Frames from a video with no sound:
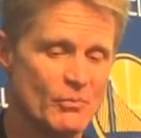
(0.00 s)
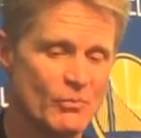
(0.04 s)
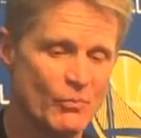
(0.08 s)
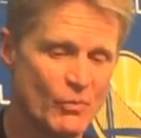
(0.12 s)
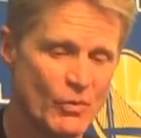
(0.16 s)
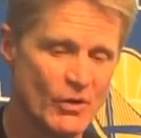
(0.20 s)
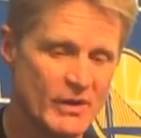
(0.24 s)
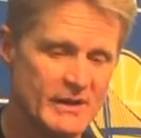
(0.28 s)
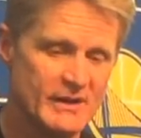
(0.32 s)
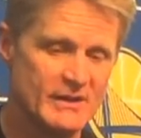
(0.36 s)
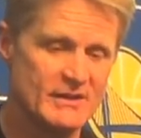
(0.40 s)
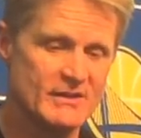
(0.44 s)

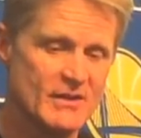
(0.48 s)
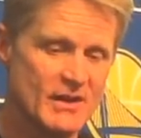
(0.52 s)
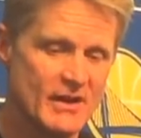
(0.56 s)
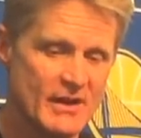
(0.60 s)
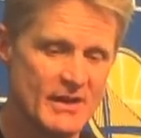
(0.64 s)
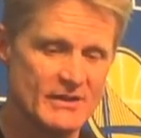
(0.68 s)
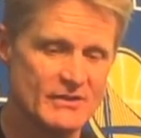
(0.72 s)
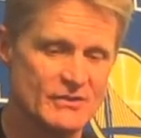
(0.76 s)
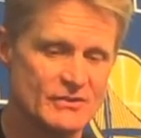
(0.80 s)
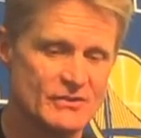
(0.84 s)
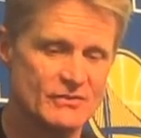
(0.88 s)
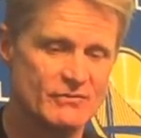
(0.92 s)
what he
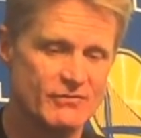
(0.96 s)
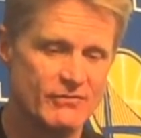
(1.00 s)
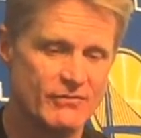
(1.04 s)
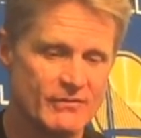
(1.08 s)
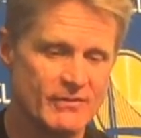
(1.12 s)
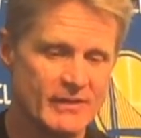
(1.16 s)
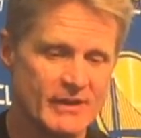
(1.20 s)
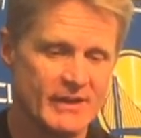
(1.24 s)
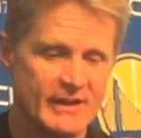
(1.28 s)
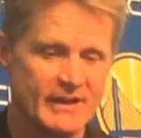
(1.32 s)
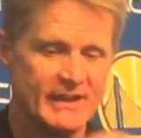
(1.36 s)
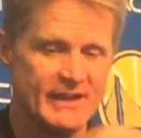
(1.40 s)
does
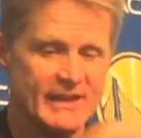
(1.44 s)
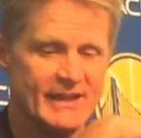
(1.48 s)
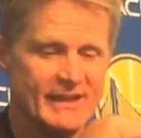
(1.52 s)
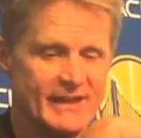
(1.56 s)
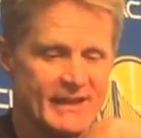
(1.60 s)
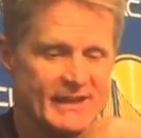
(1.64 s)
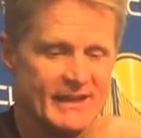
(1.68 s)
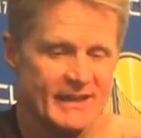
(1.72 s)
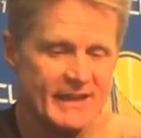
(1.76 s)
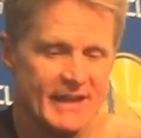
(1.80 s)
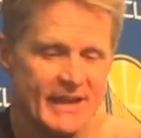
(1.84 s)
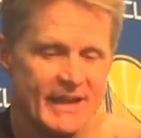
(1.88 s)

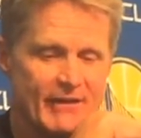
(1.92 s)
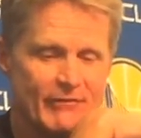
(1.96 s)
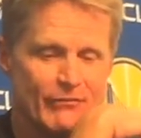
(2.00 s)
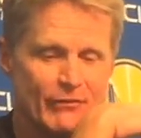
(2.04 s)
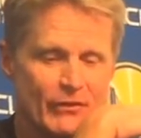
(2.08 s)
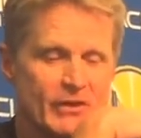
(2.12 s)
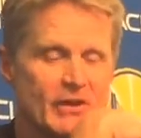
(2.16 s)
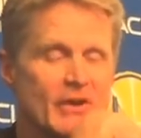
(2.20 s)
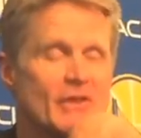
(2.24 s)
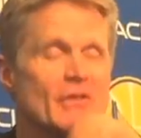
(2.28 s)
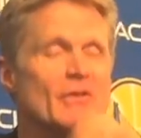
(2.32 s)
in, in every